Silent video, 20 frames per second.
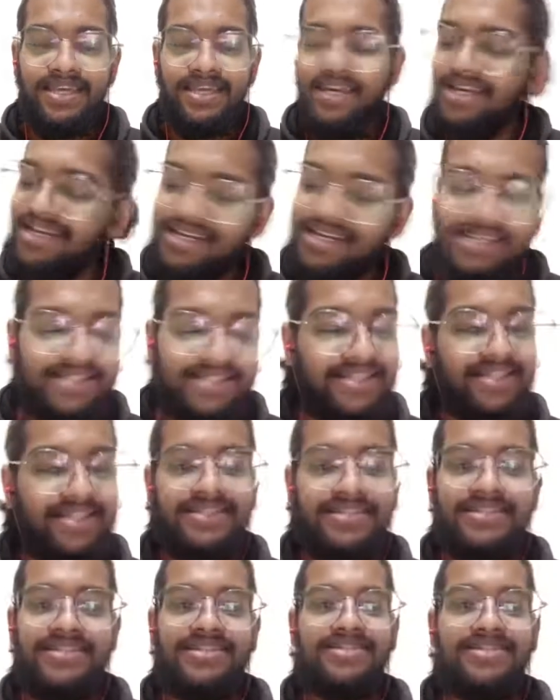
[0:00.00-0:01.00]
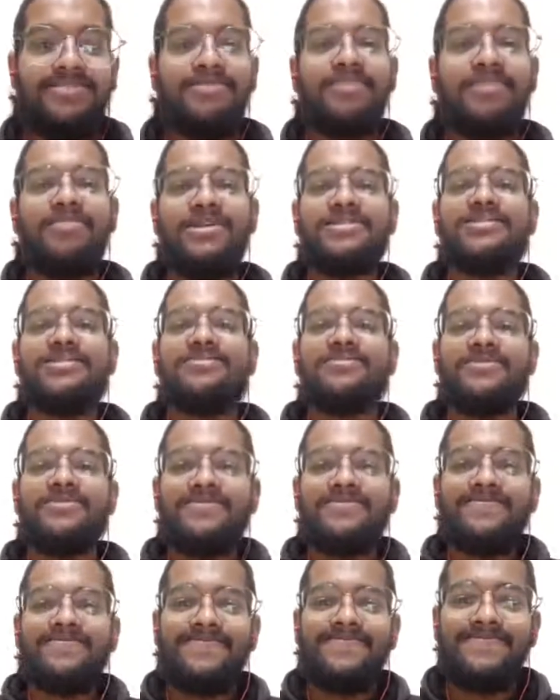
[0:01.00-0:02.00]
Hey, it's my pleasure.
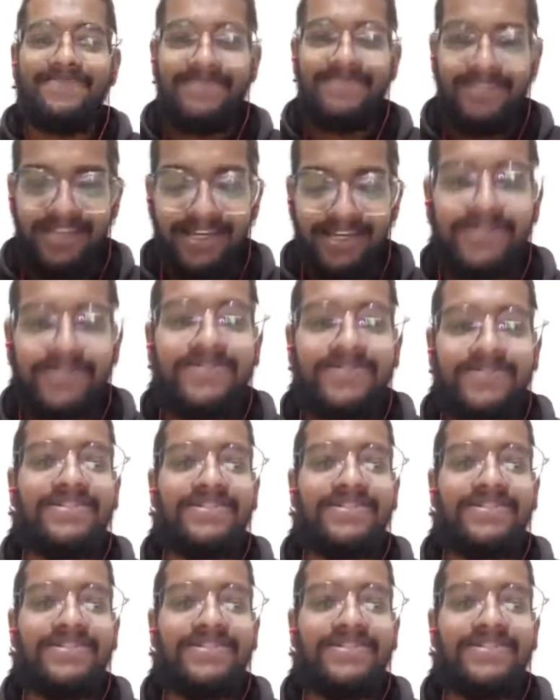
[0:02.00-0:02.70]
Thank you.